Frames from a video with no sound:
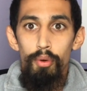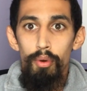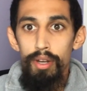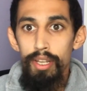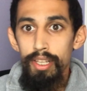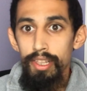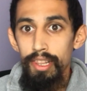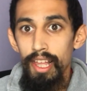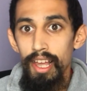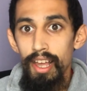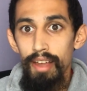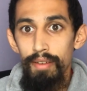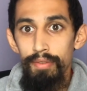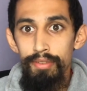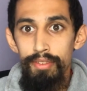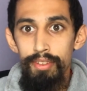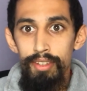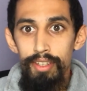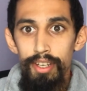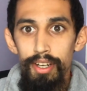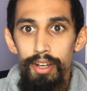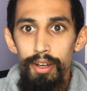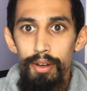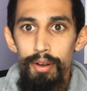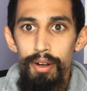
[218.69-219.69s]
he left.
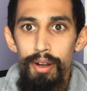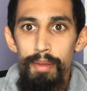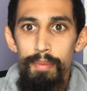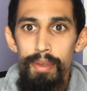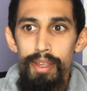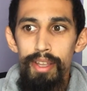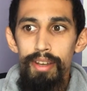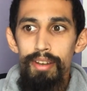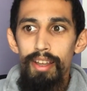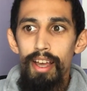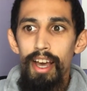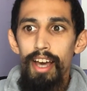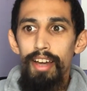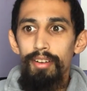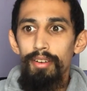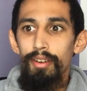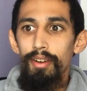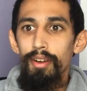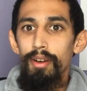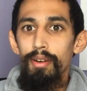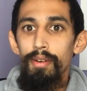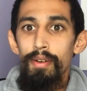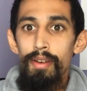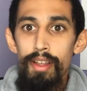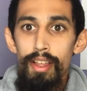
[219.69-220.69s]
You know what I mean? I don't
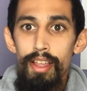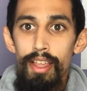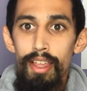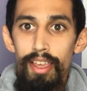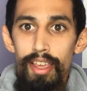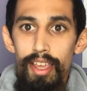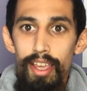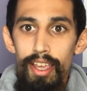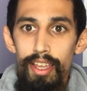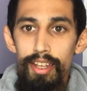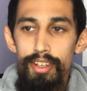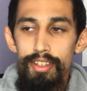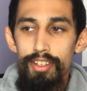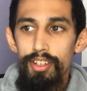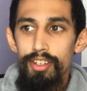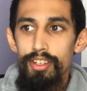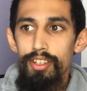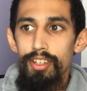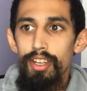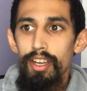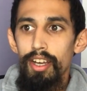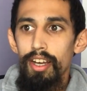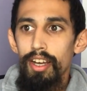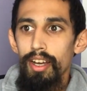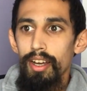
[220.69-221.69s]
know. It
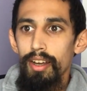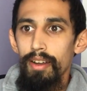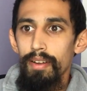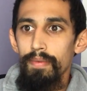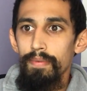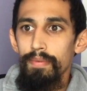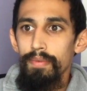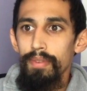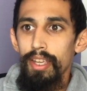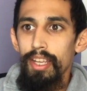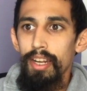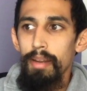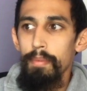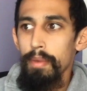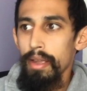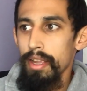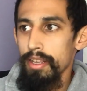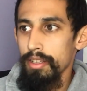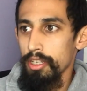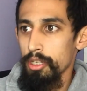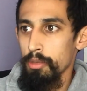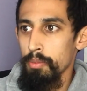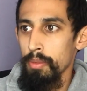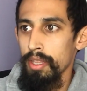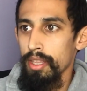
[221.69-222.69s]
just, it
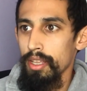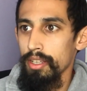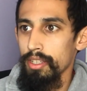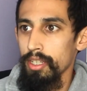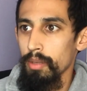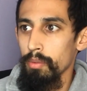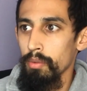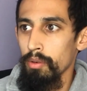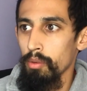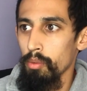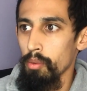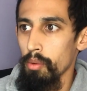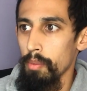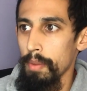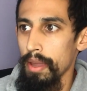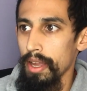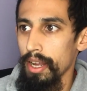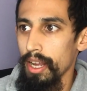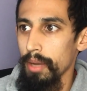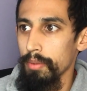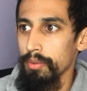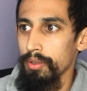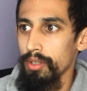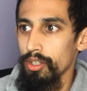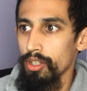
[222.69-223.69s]
amazes me that someone would
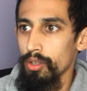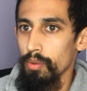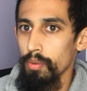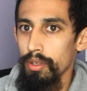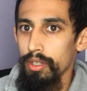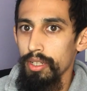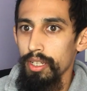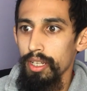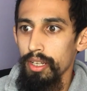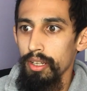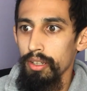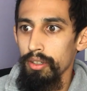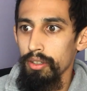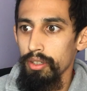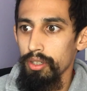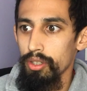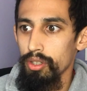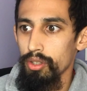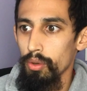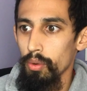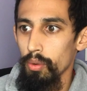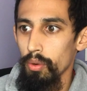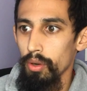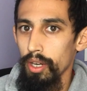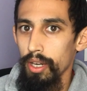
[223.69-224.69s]
make up such a ridiculous
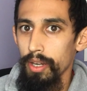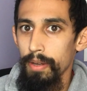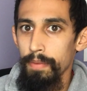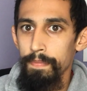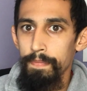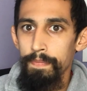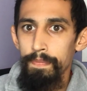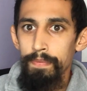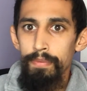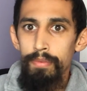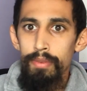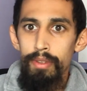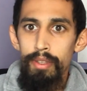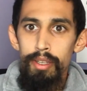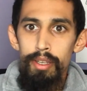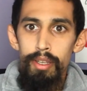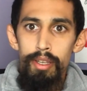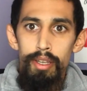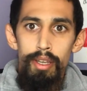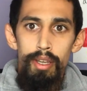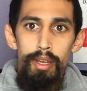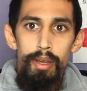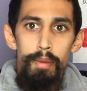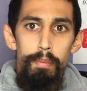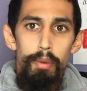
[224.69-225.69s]
story.
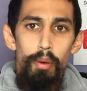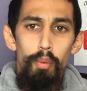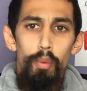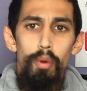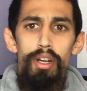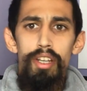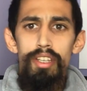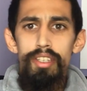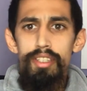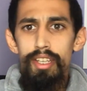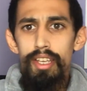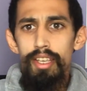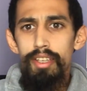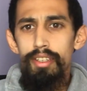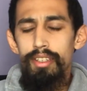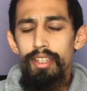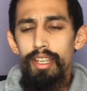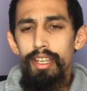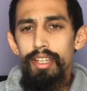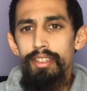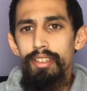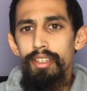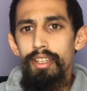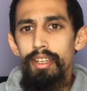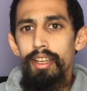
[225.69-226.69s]
But what is this?
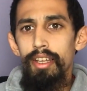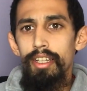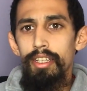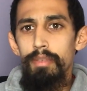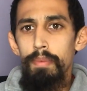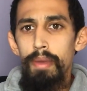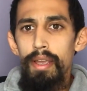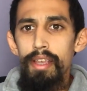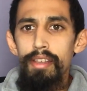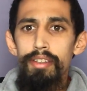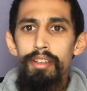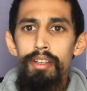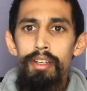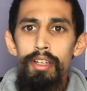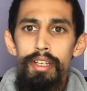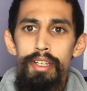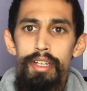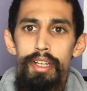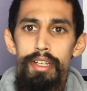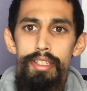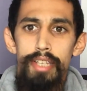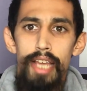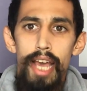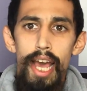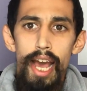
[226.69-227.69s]
It's basically an
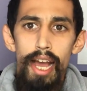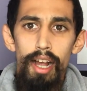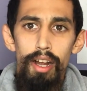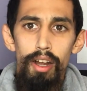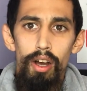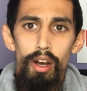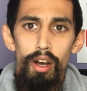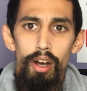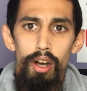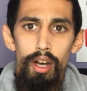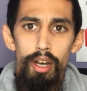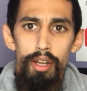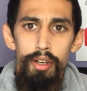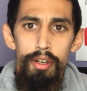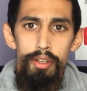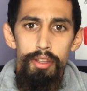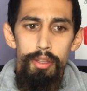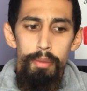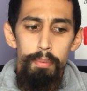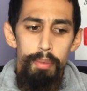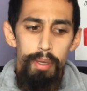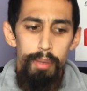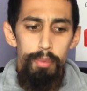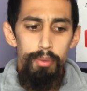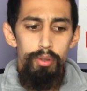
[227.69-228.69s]
attack on
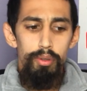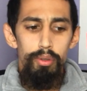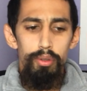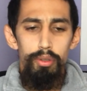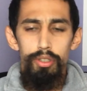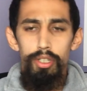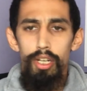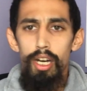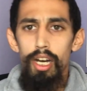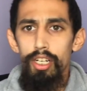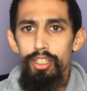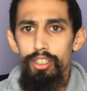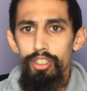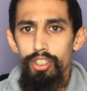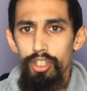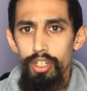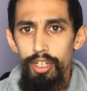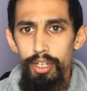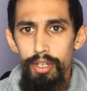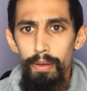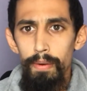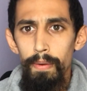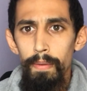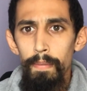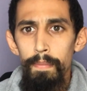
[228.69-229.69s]
the biblical
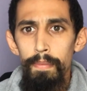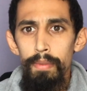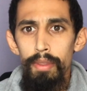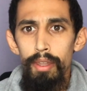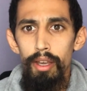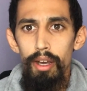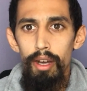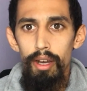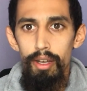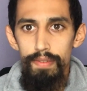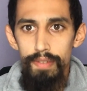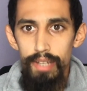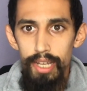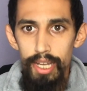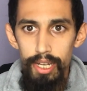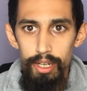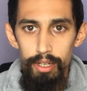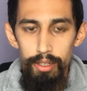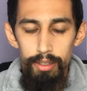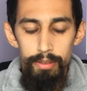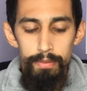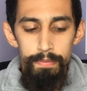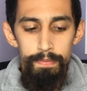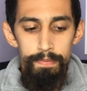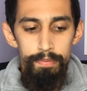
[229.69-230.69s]
doctrine of
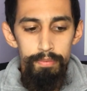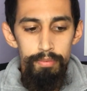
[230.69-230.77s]
hell.